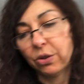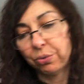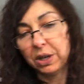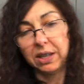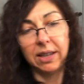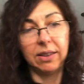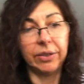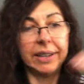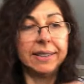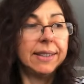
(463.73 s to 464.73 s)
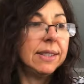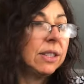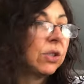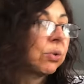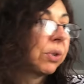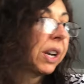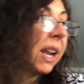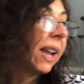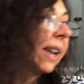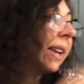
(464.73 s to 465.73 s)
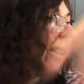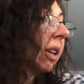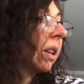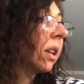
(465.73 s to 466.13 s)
three that are in this tray.